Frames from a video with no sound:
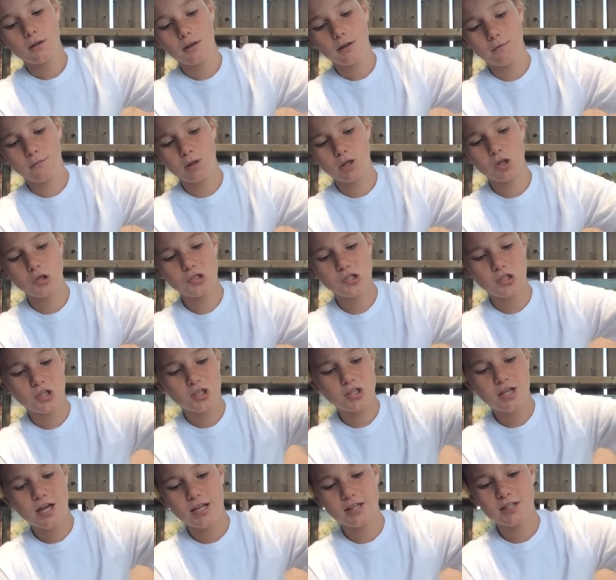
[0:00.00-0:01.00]
They've been using
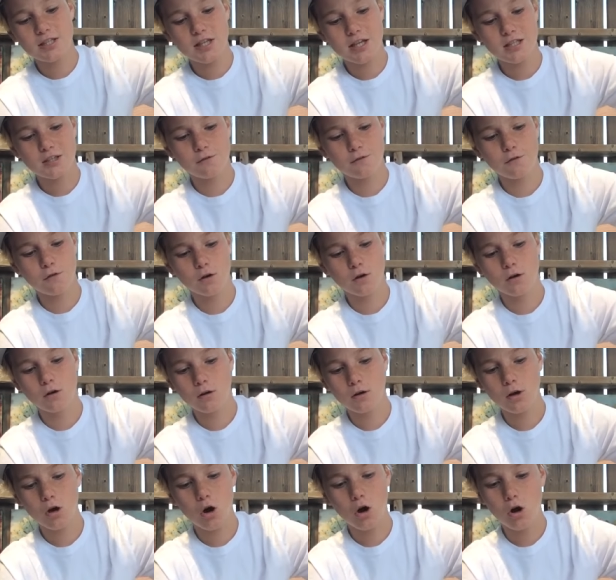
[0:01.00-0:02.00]
these headsets
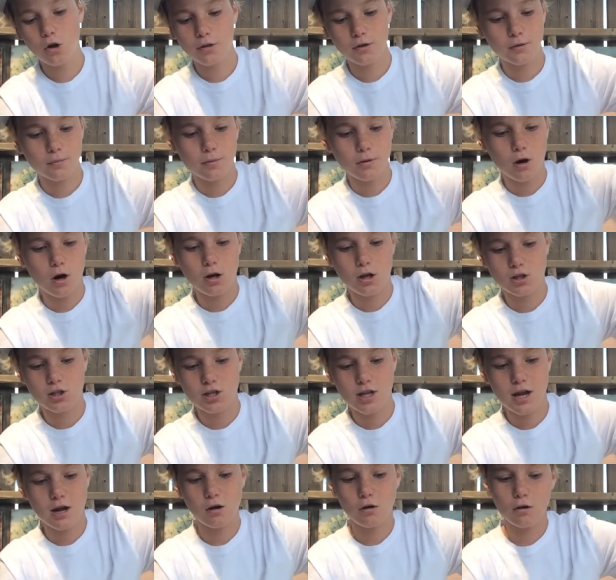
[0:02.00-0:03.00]
for all their
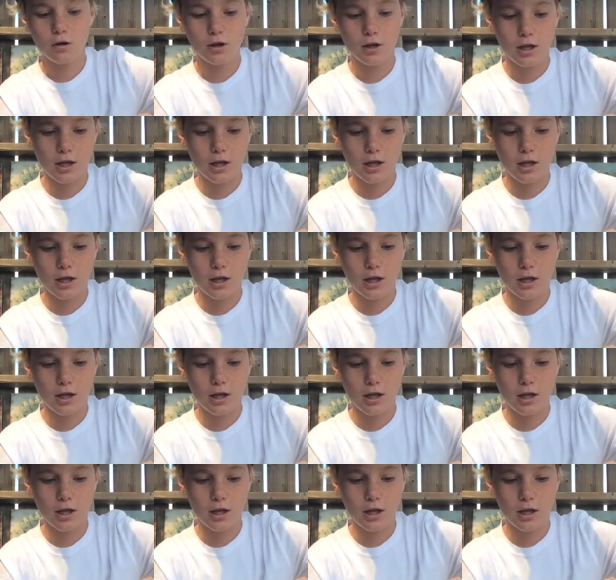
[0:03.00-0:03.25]
products now